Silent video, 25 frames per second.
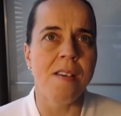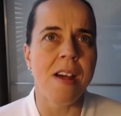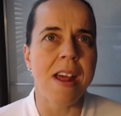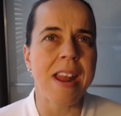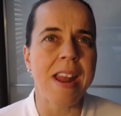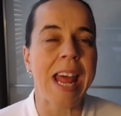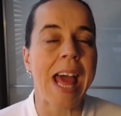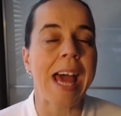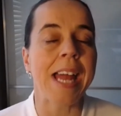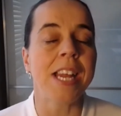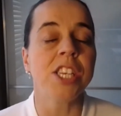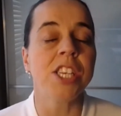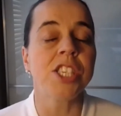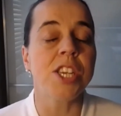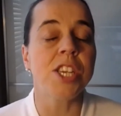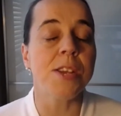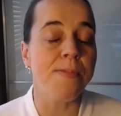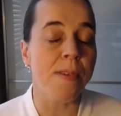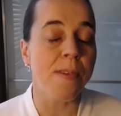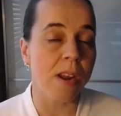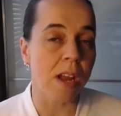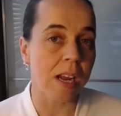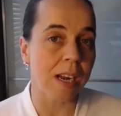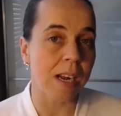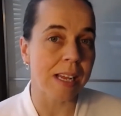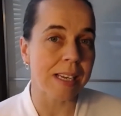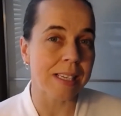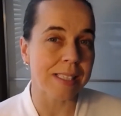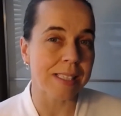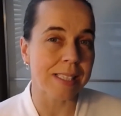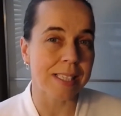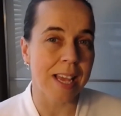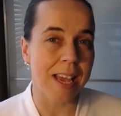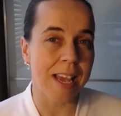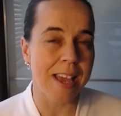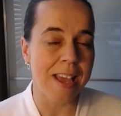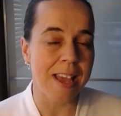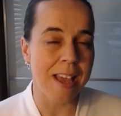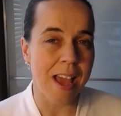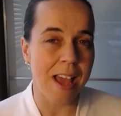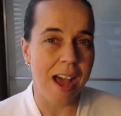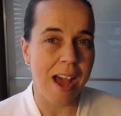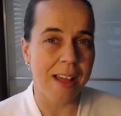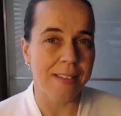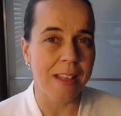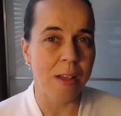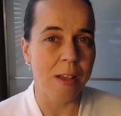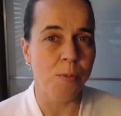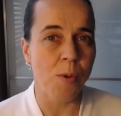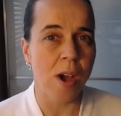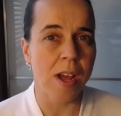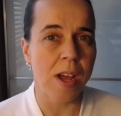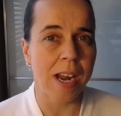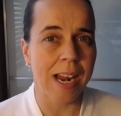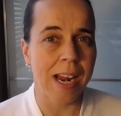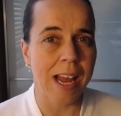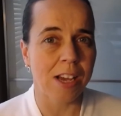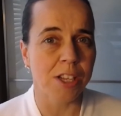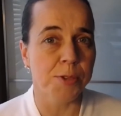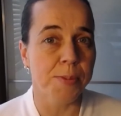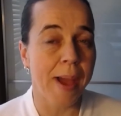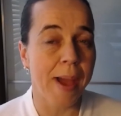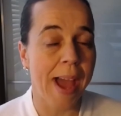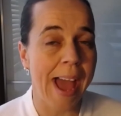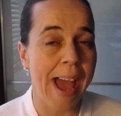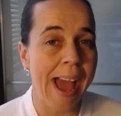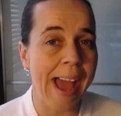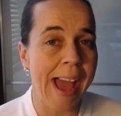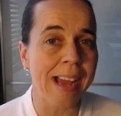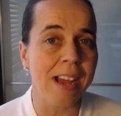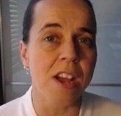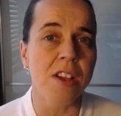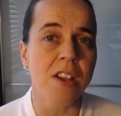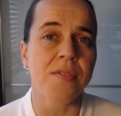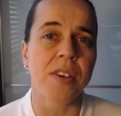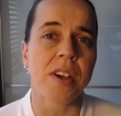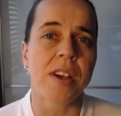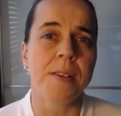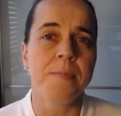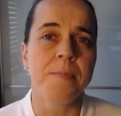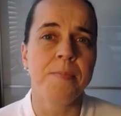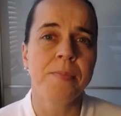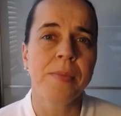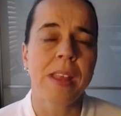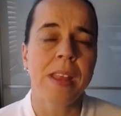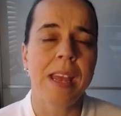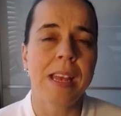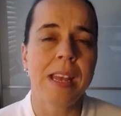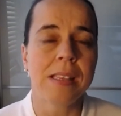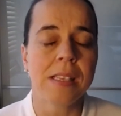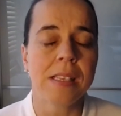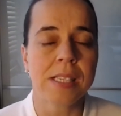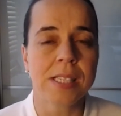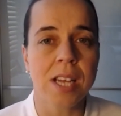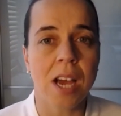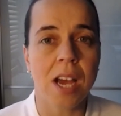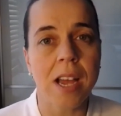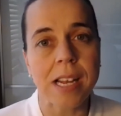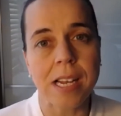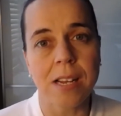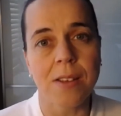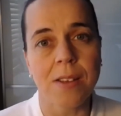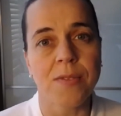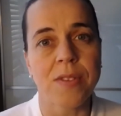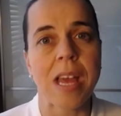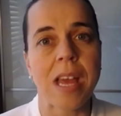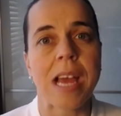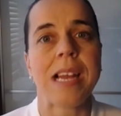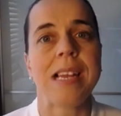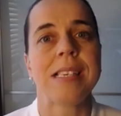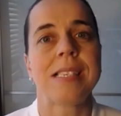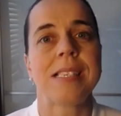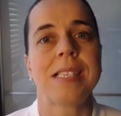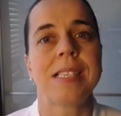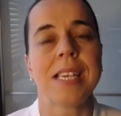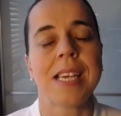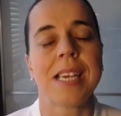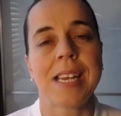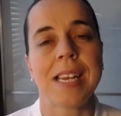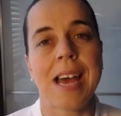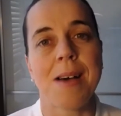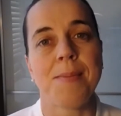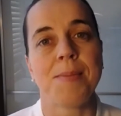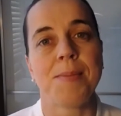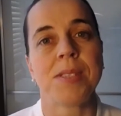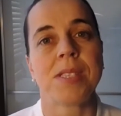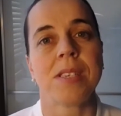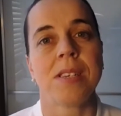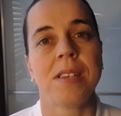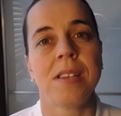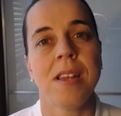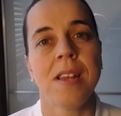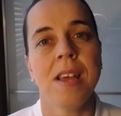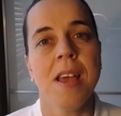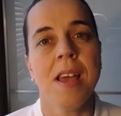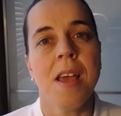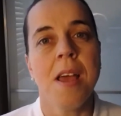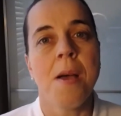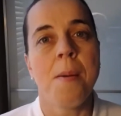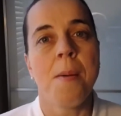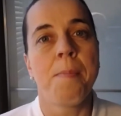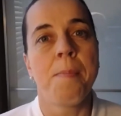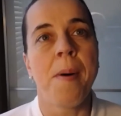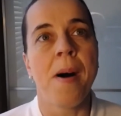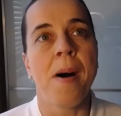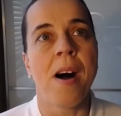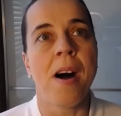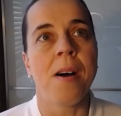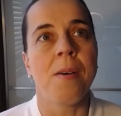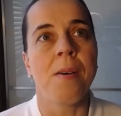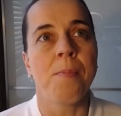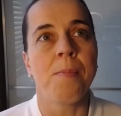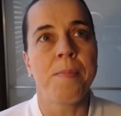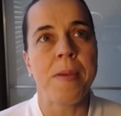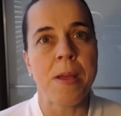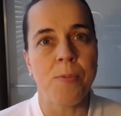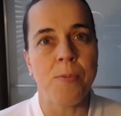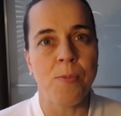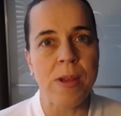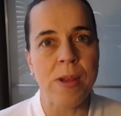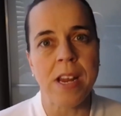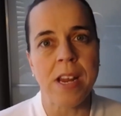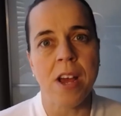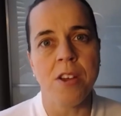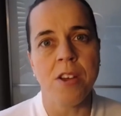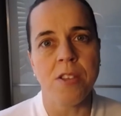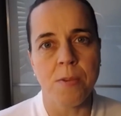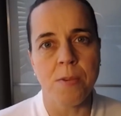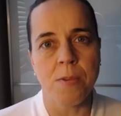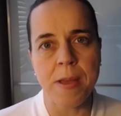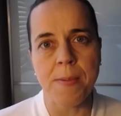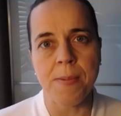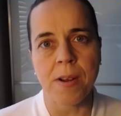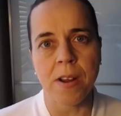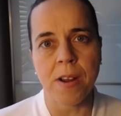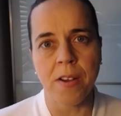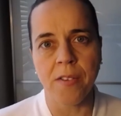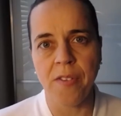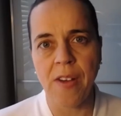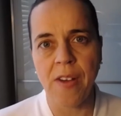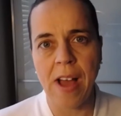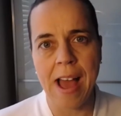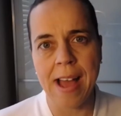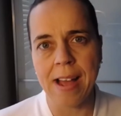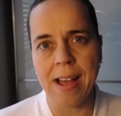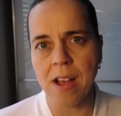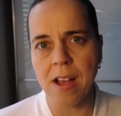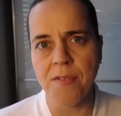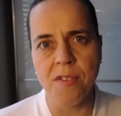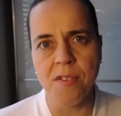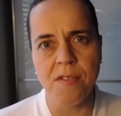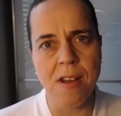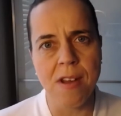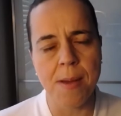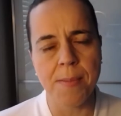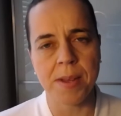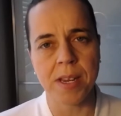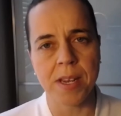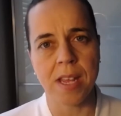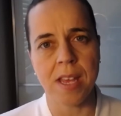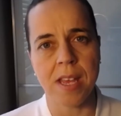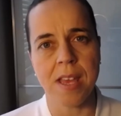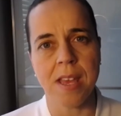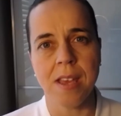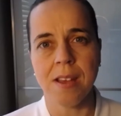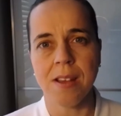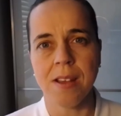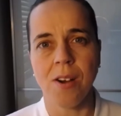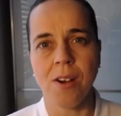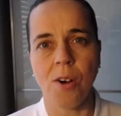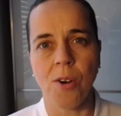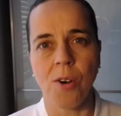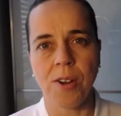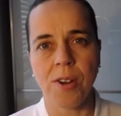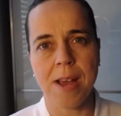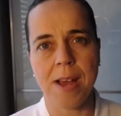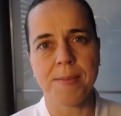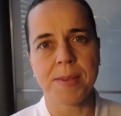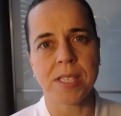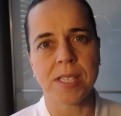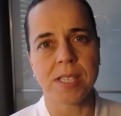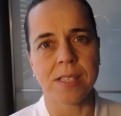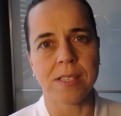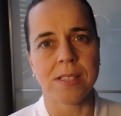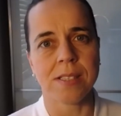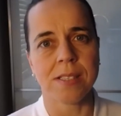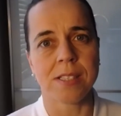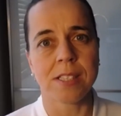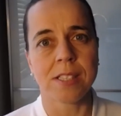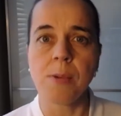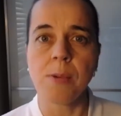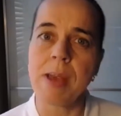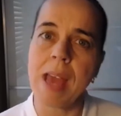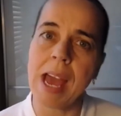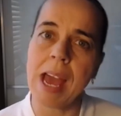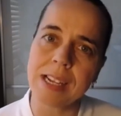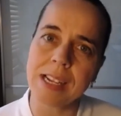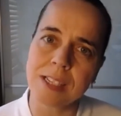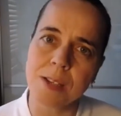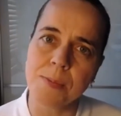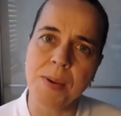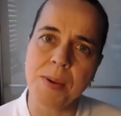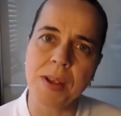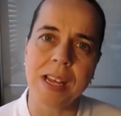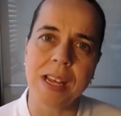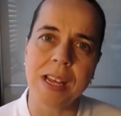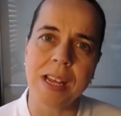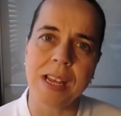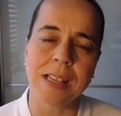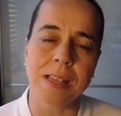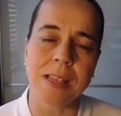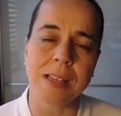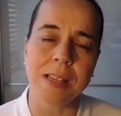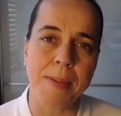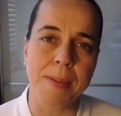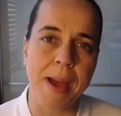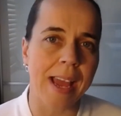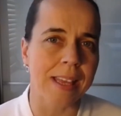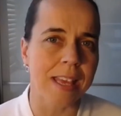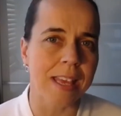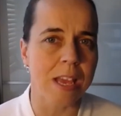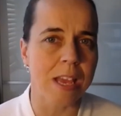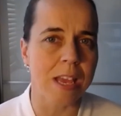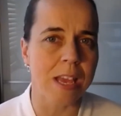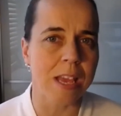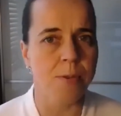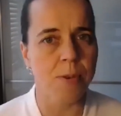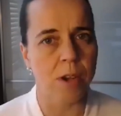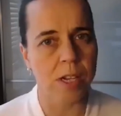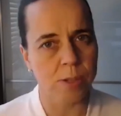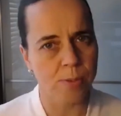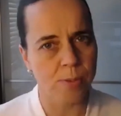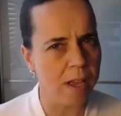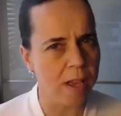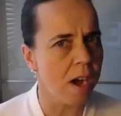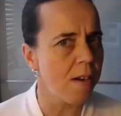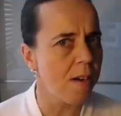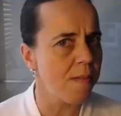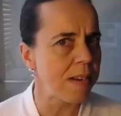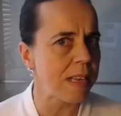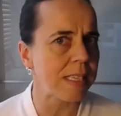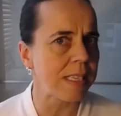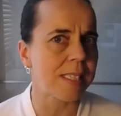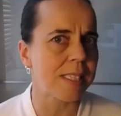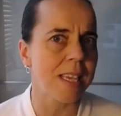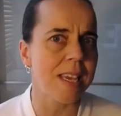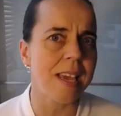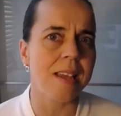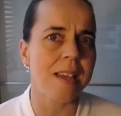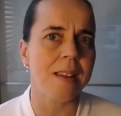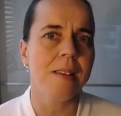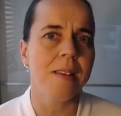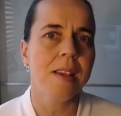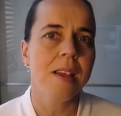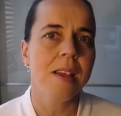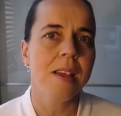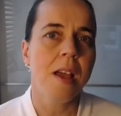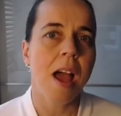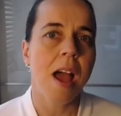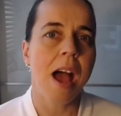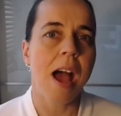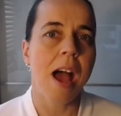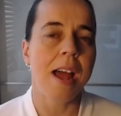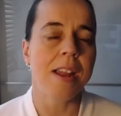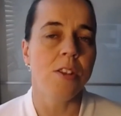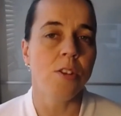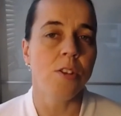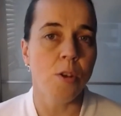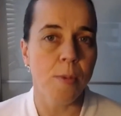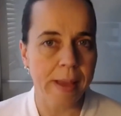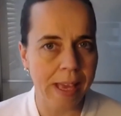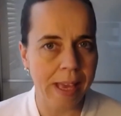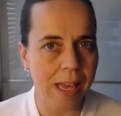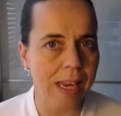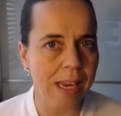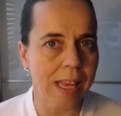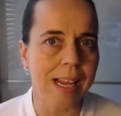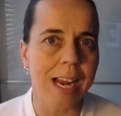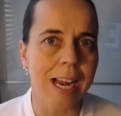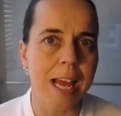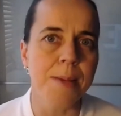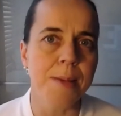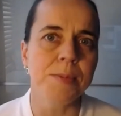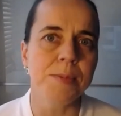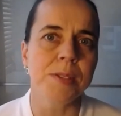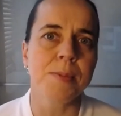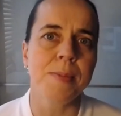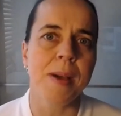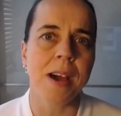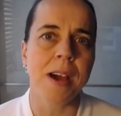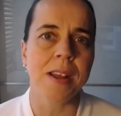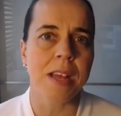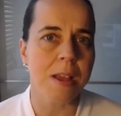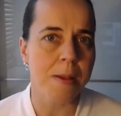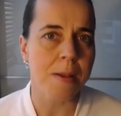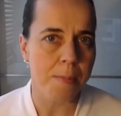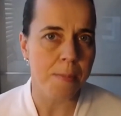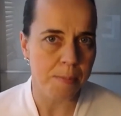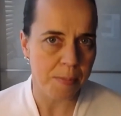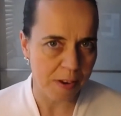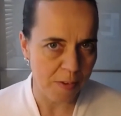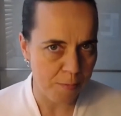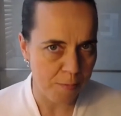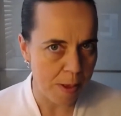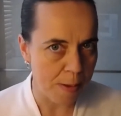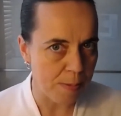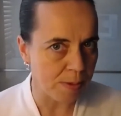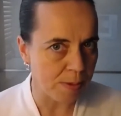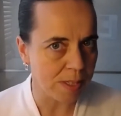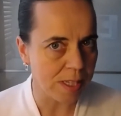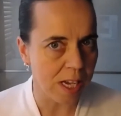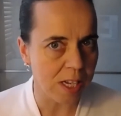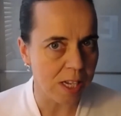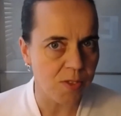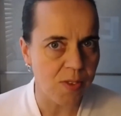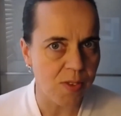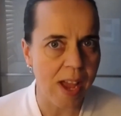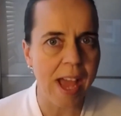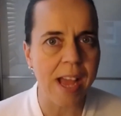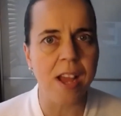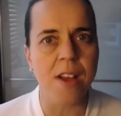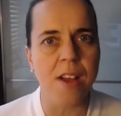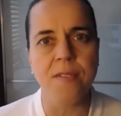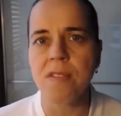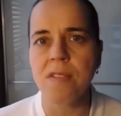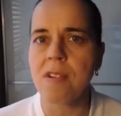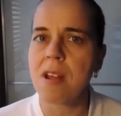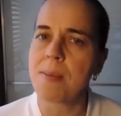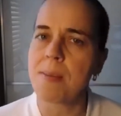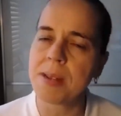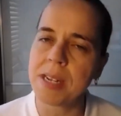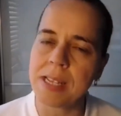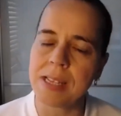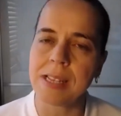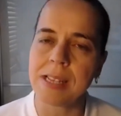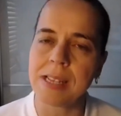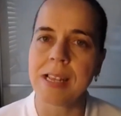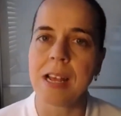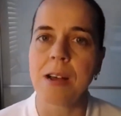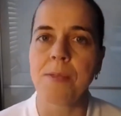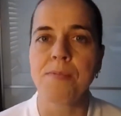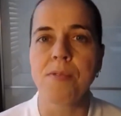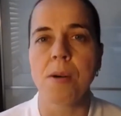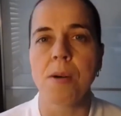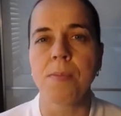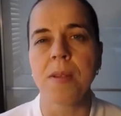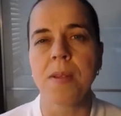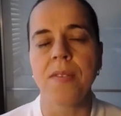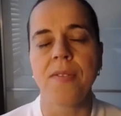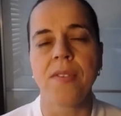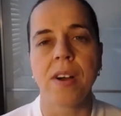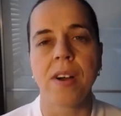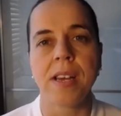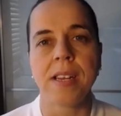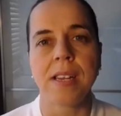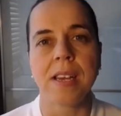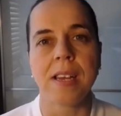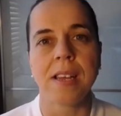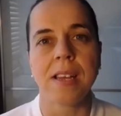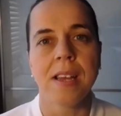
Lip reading: energy product, let us say, and they weren't allowed to put hangover in the title of their listing in Amazon, but we know that people look for hangover remedy on Amazon. So we had to put it in the back-end keywords where you can't really see it and you're not making any claims about it, but if people search for hangover remedy, then they'll probably find it.